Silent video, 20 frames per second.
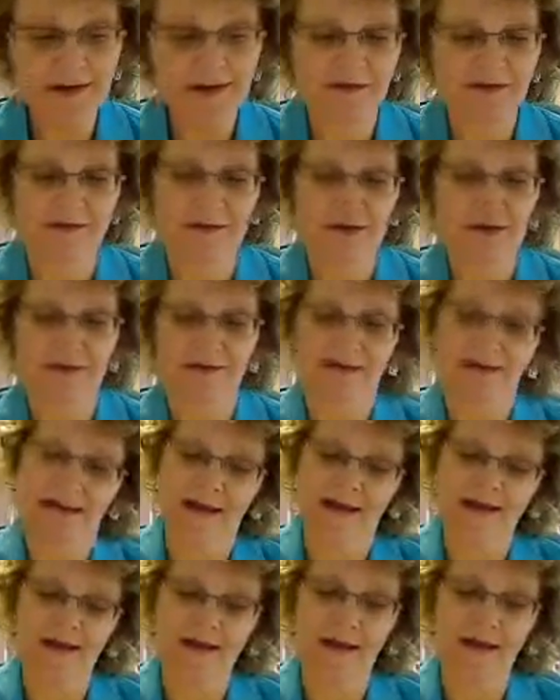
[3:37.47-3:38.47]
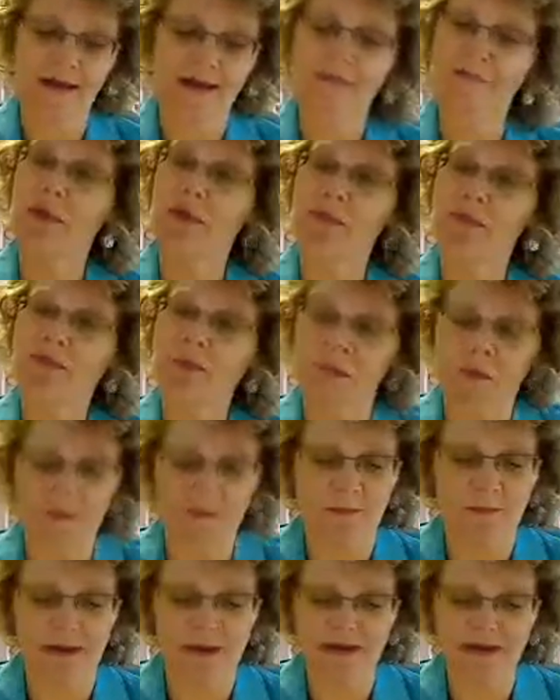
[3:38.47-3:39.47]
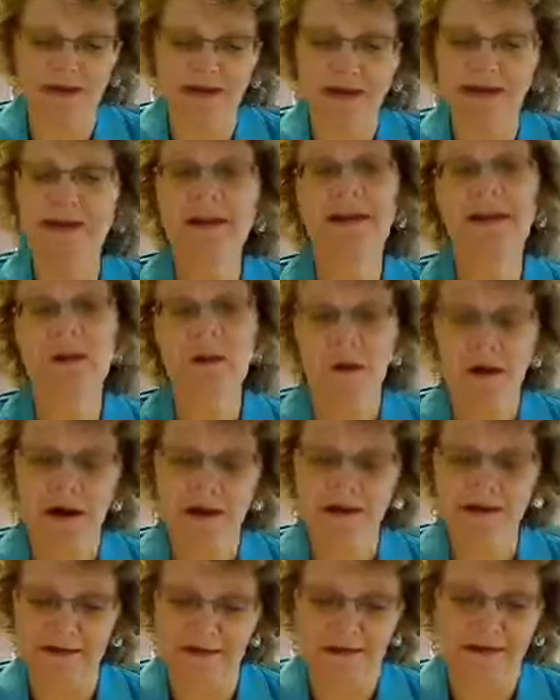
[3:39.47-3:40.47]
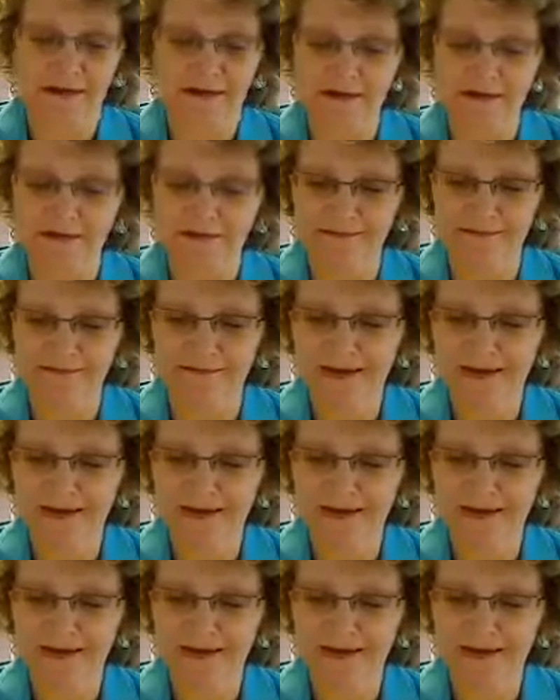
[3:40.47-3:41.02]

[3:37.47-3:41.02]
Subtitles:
Try the Edgar Allan Poe Award winners. I could go on and on.